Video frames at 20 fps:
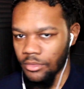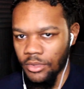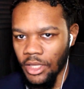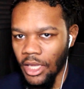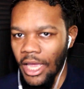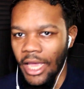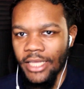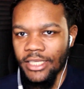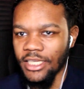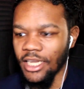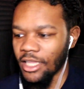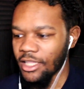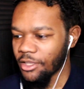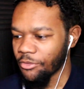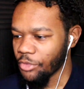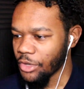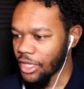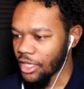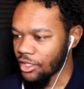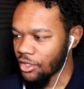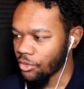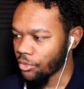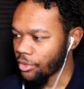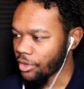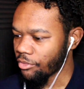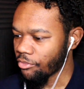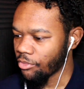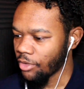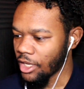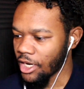Yeah, it's nothing we can do.
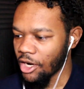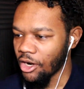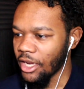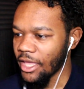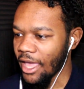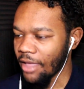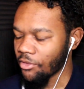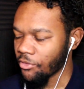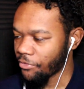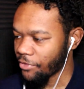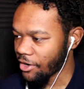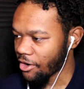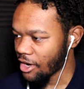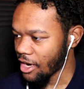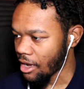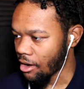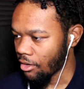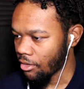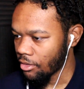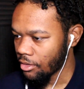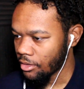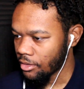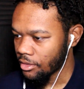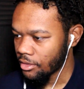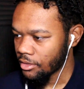We literally have to figure it out.